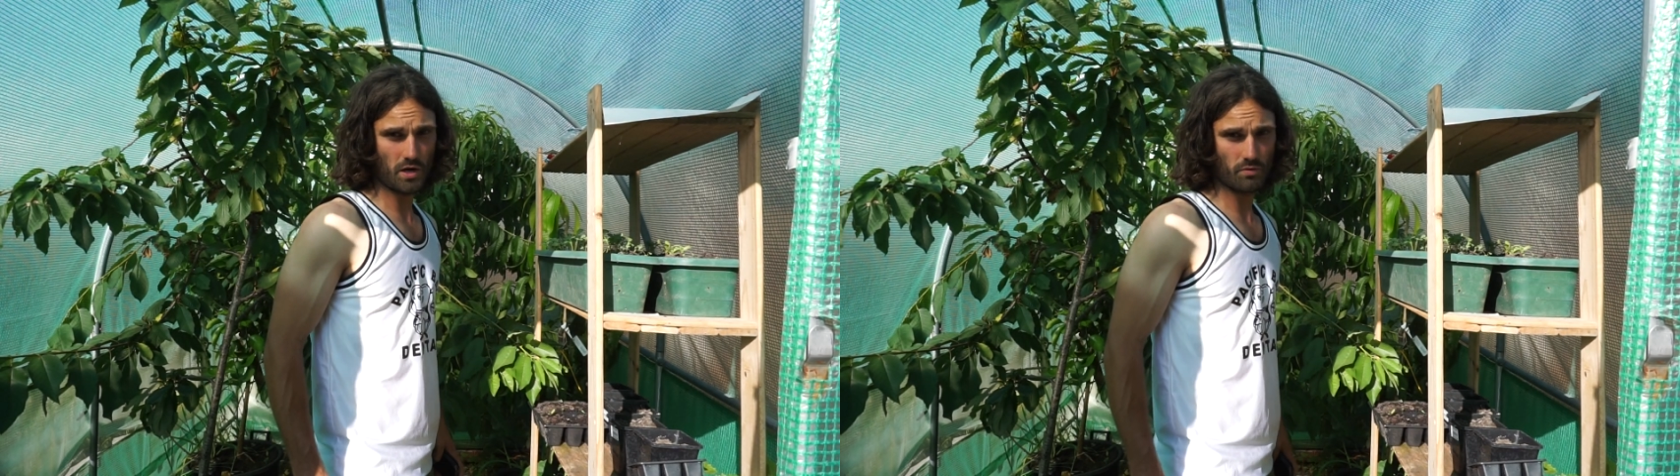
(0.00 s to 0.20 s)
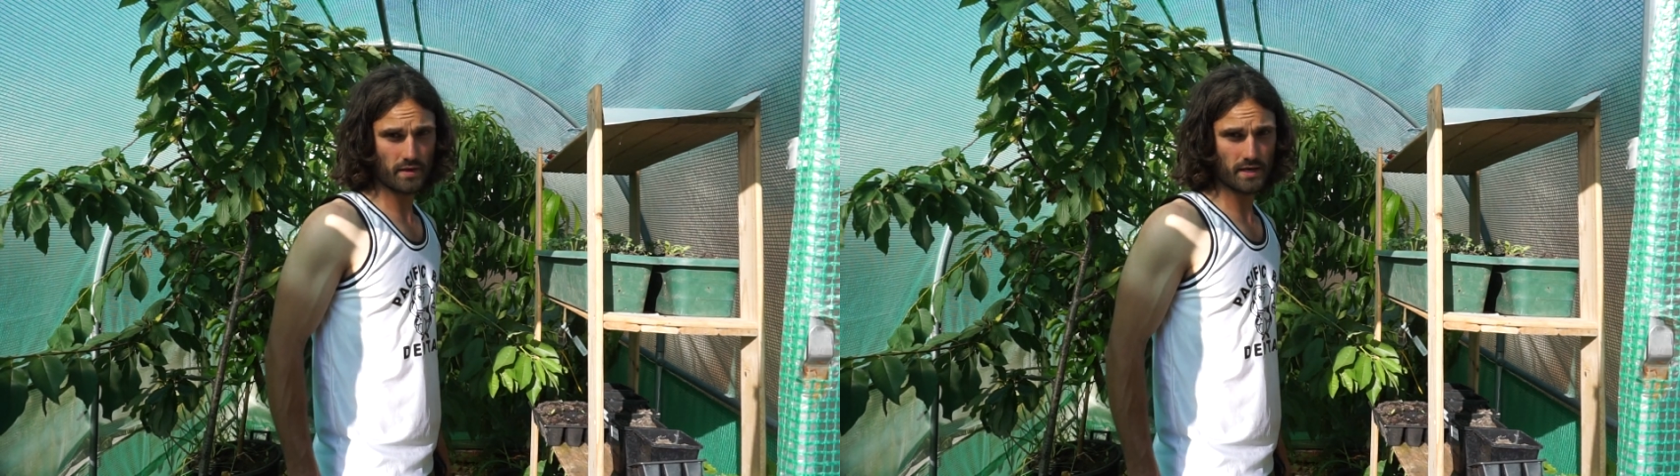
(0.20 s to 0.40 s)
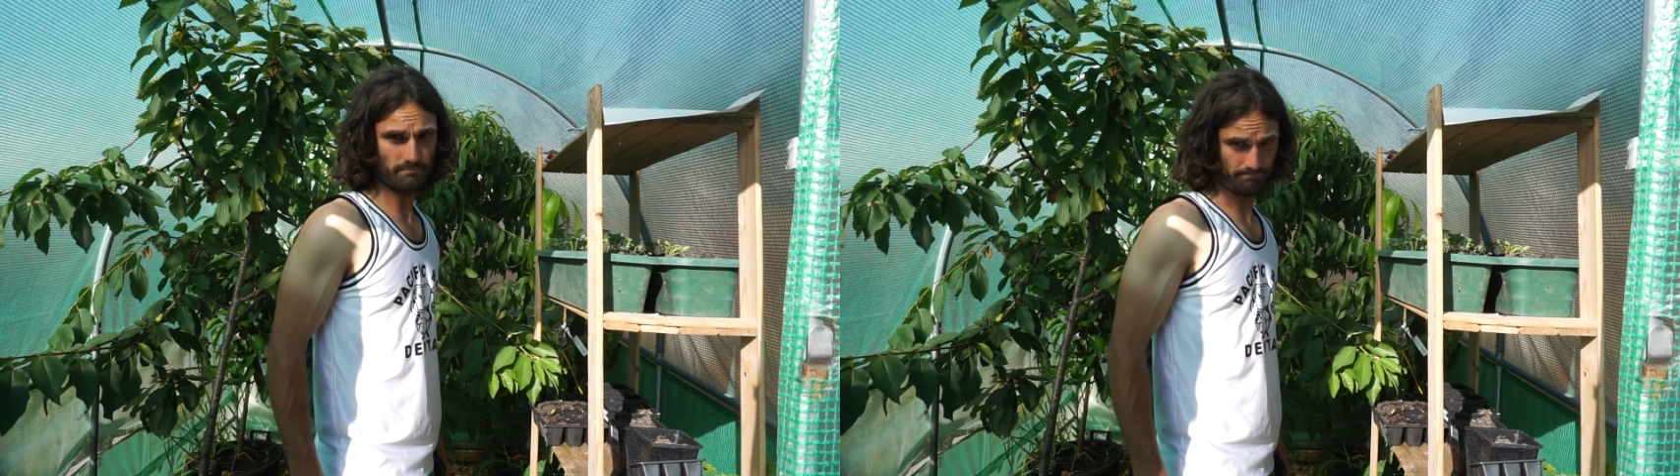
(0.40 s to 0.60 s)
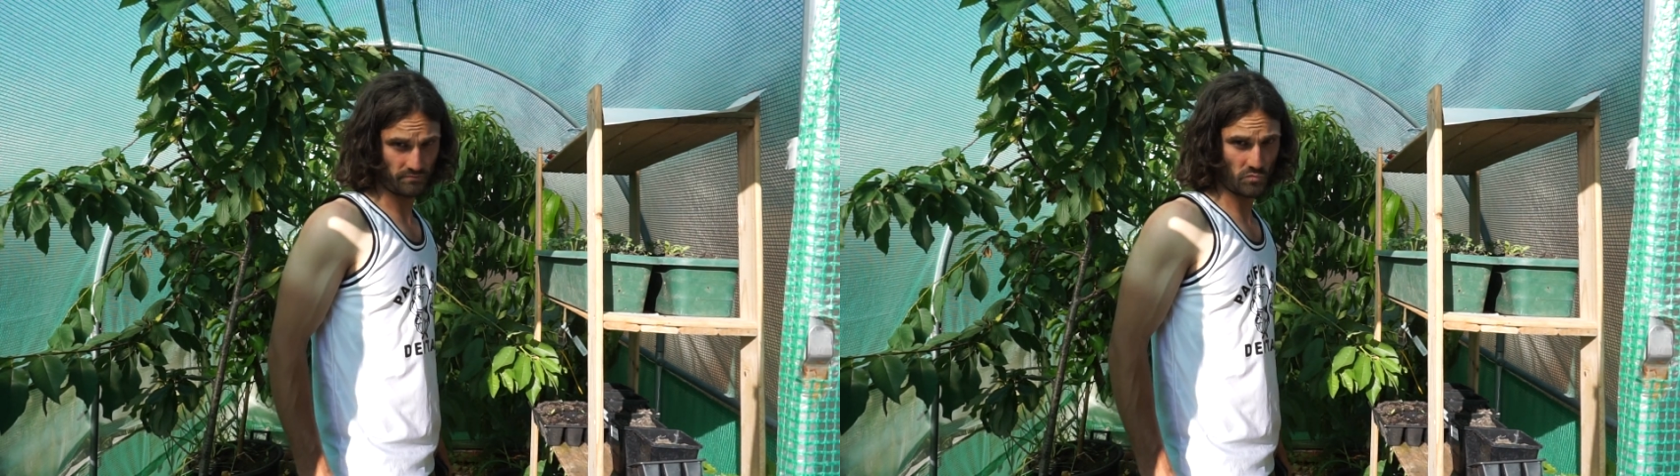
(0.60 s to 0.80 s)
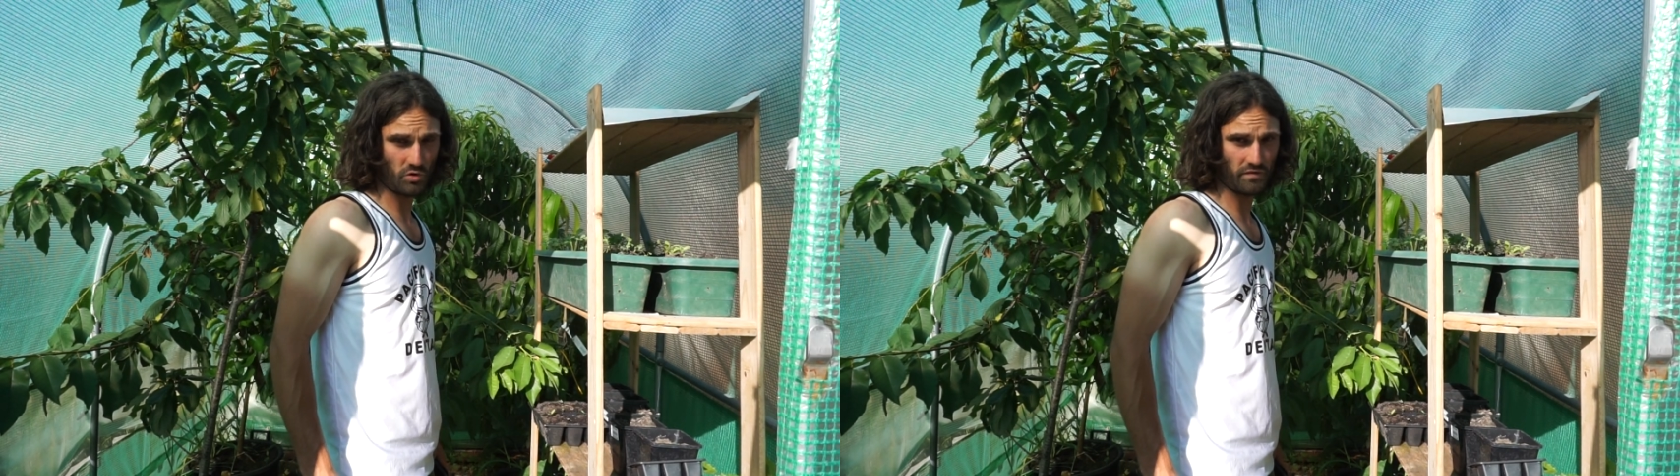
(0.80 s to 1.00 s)
note there.
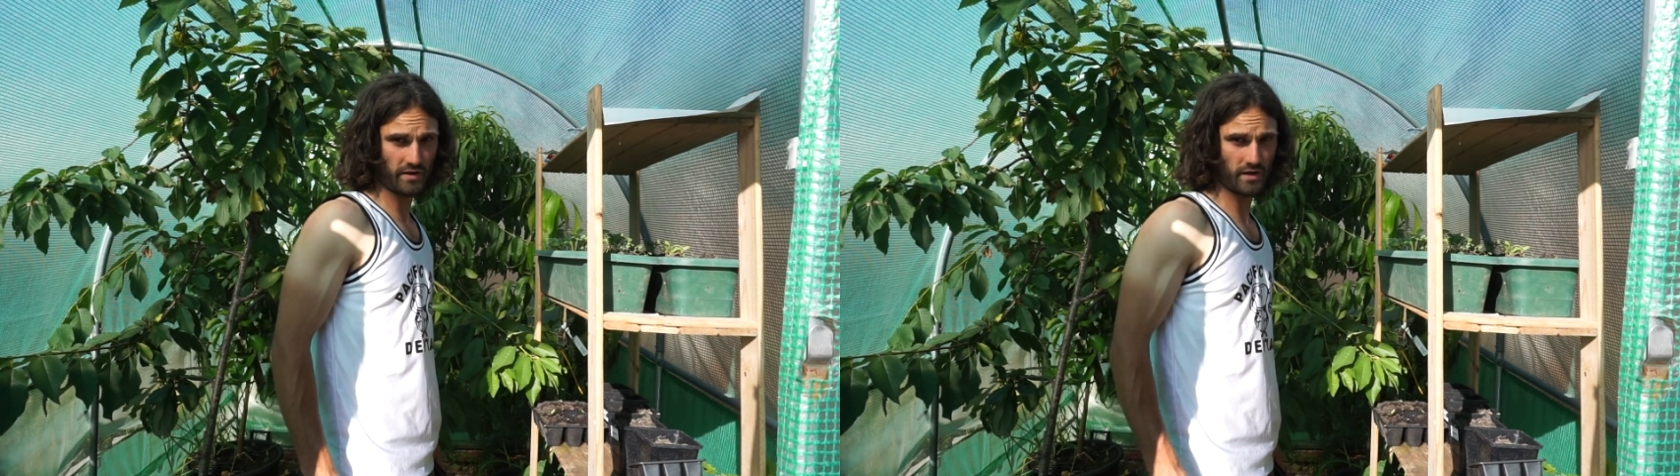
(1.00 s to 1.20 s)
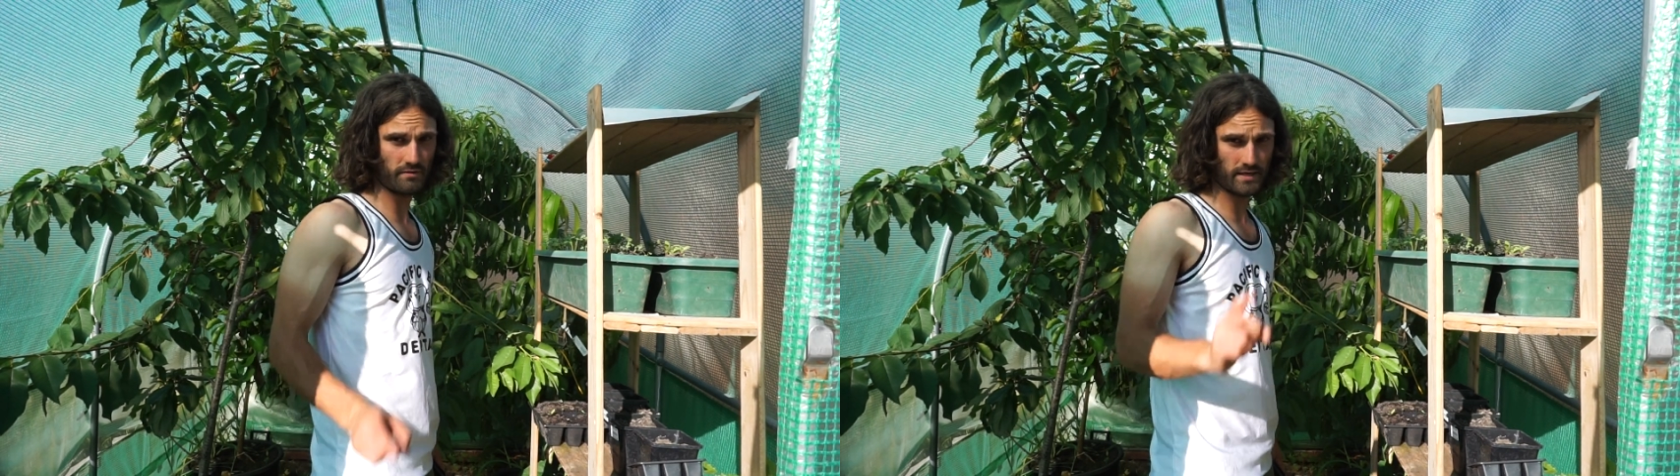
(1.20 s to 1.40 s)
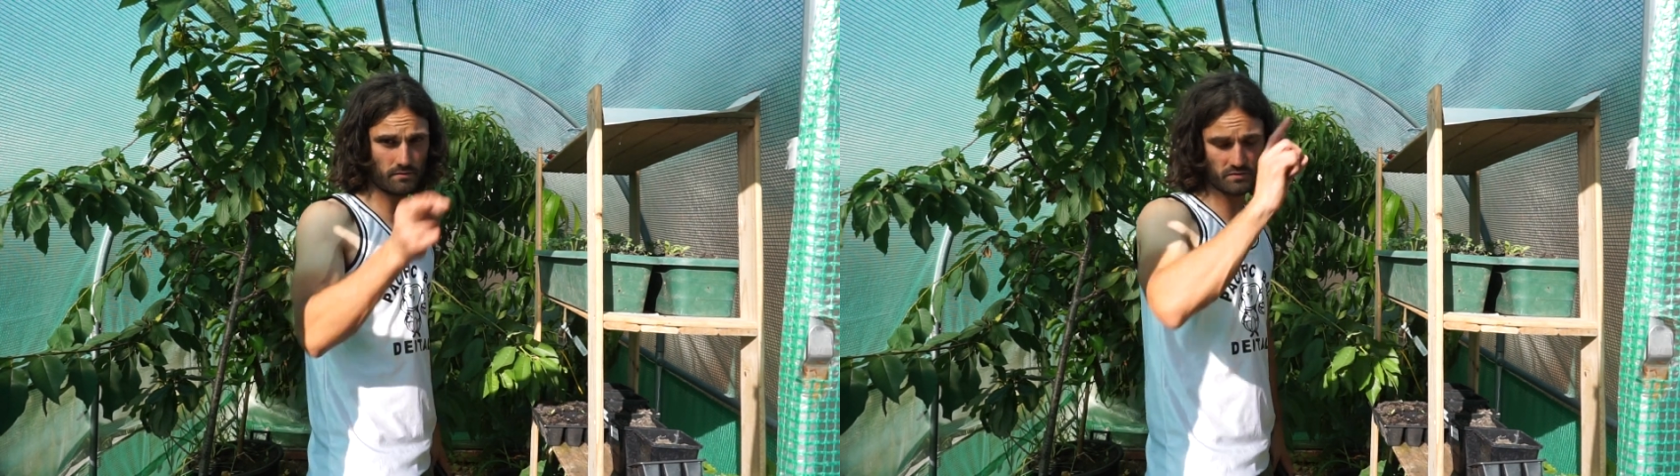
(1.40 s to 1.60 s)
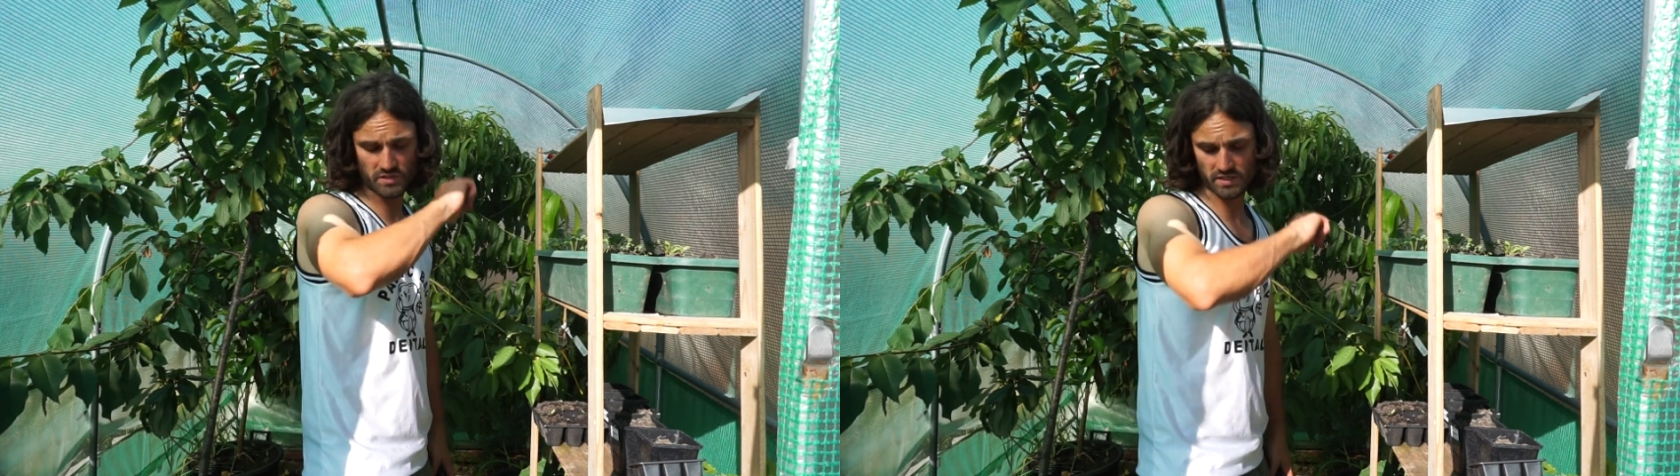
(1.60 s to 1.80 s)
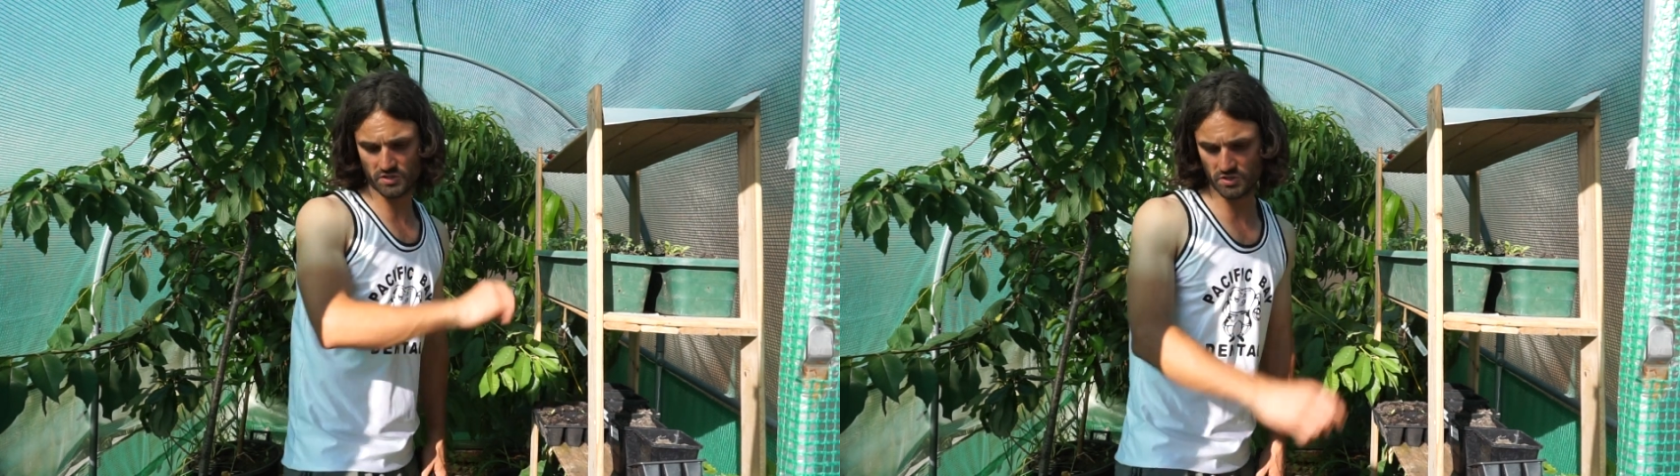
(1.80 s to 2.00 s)
Off I go now.
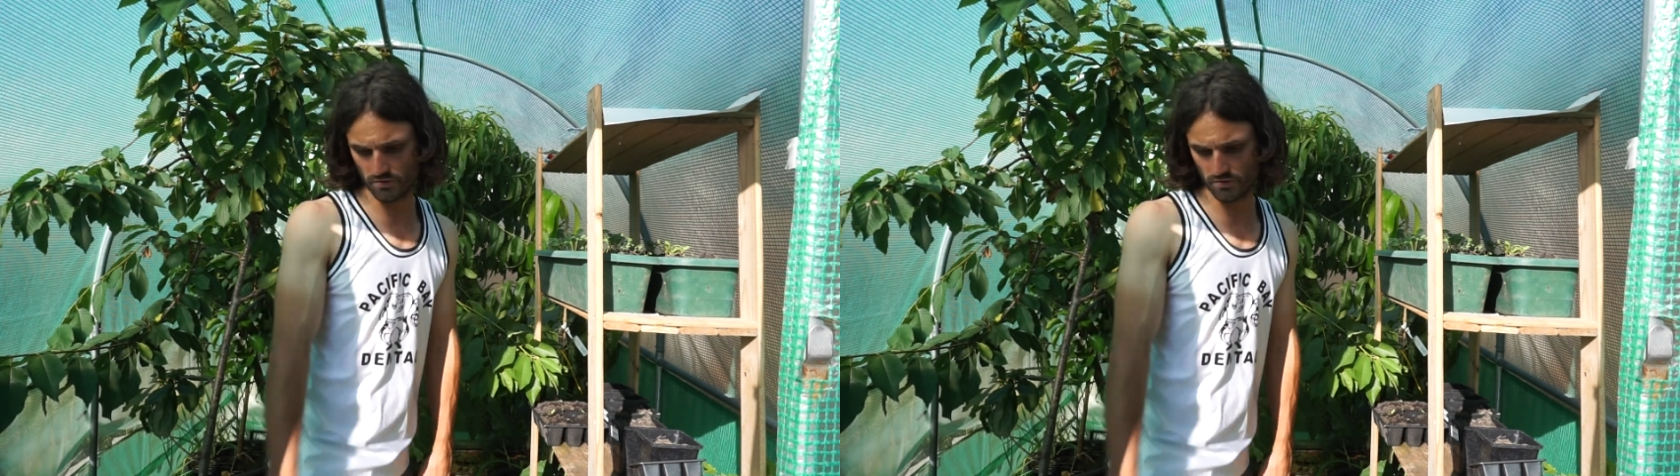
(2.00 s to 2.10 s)
See you